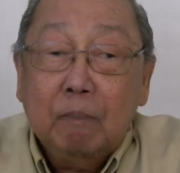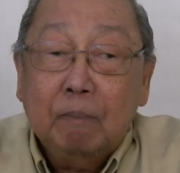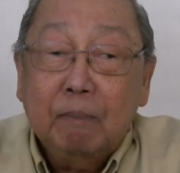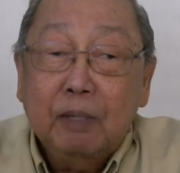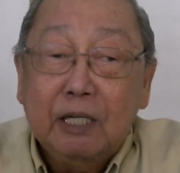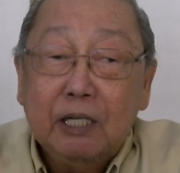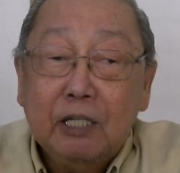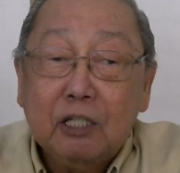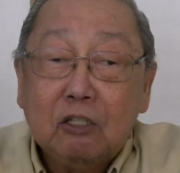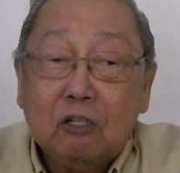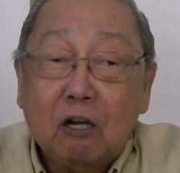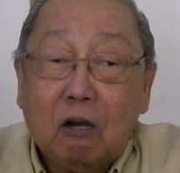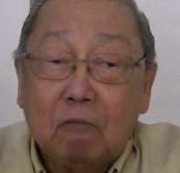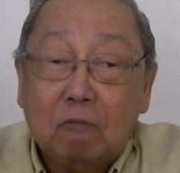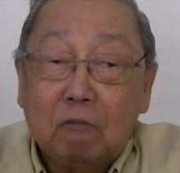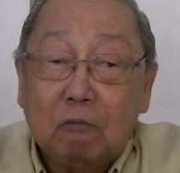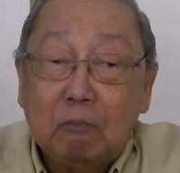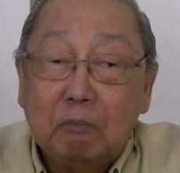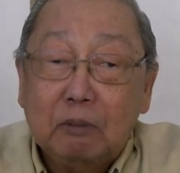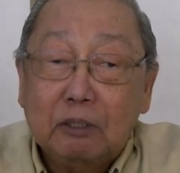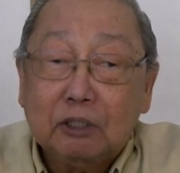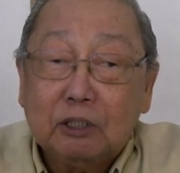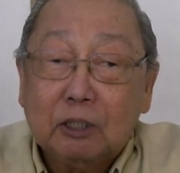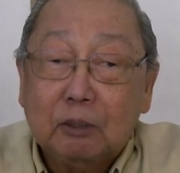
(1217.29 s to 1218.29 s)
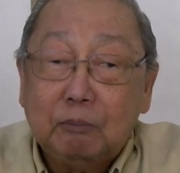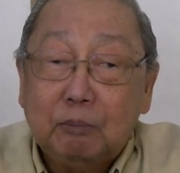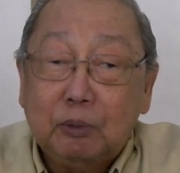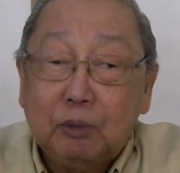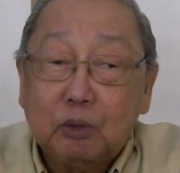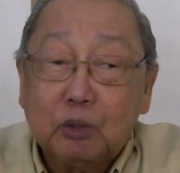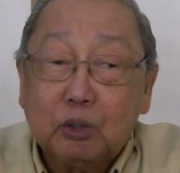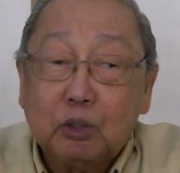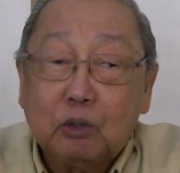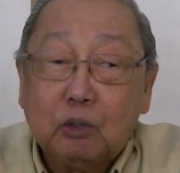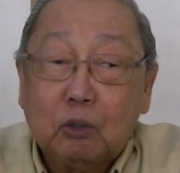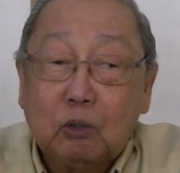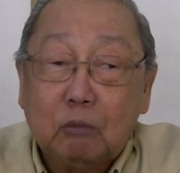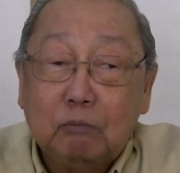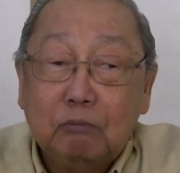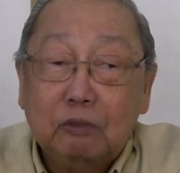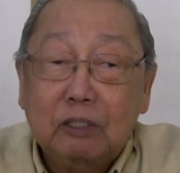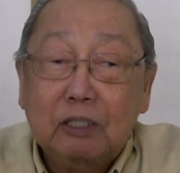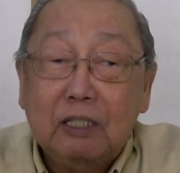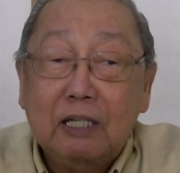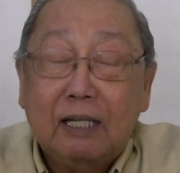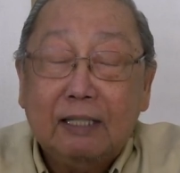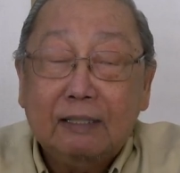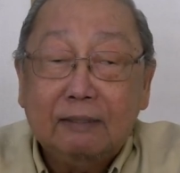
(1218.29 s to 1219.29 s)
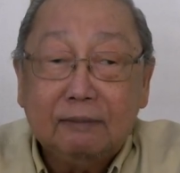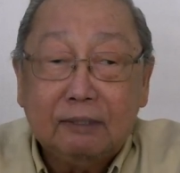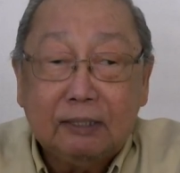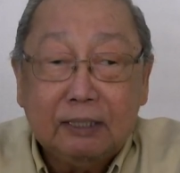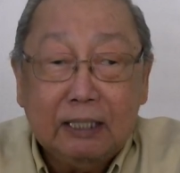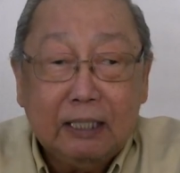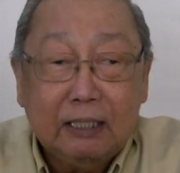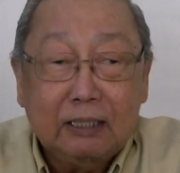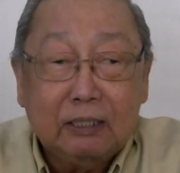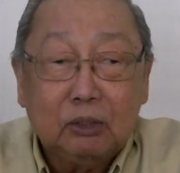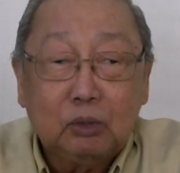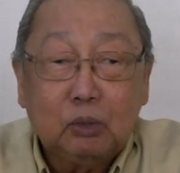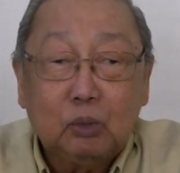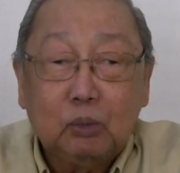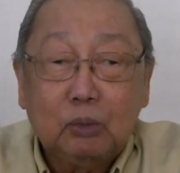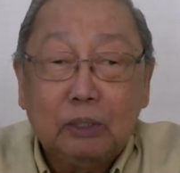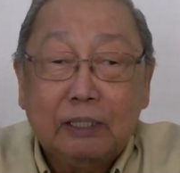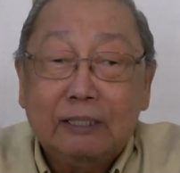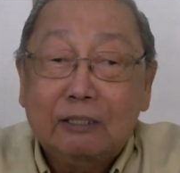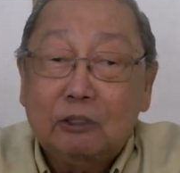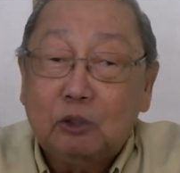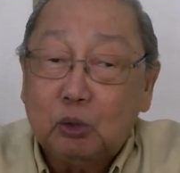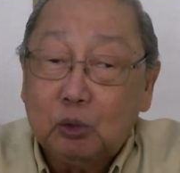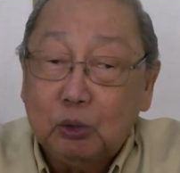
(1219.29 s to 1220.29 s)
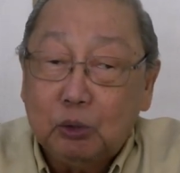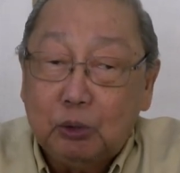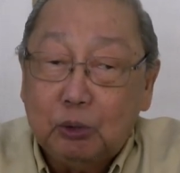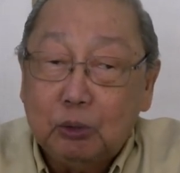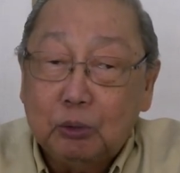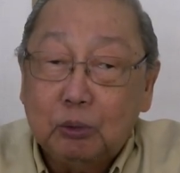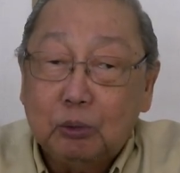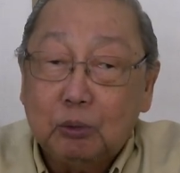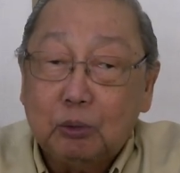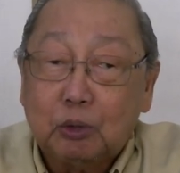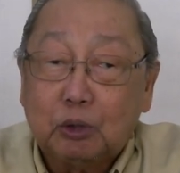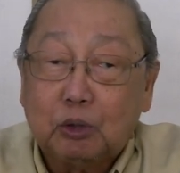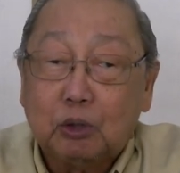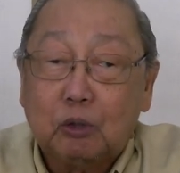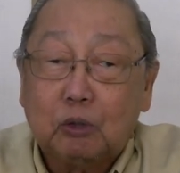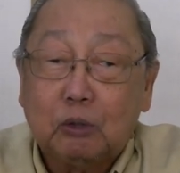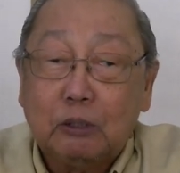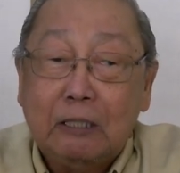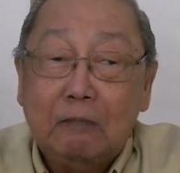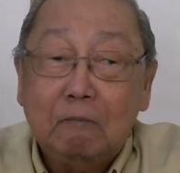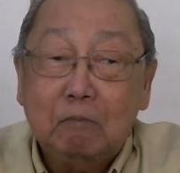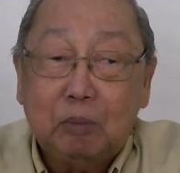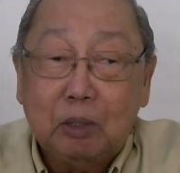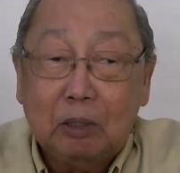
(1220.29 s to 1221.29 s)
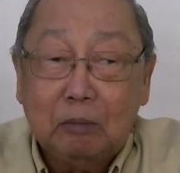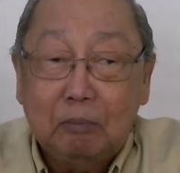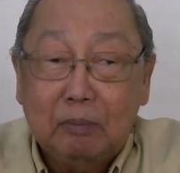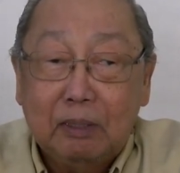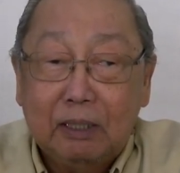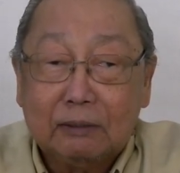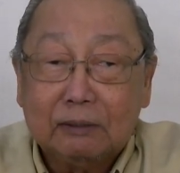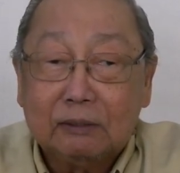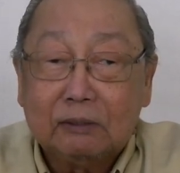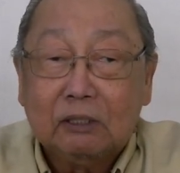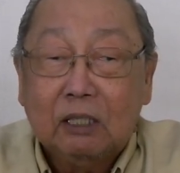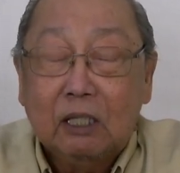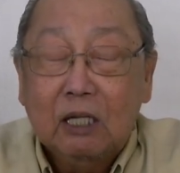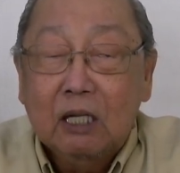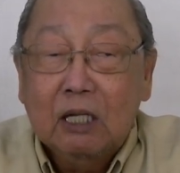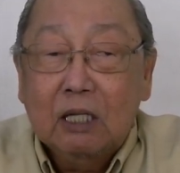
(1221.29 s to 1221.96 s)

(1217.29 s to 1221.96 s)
many governments have used COVID-19 to introduce or implement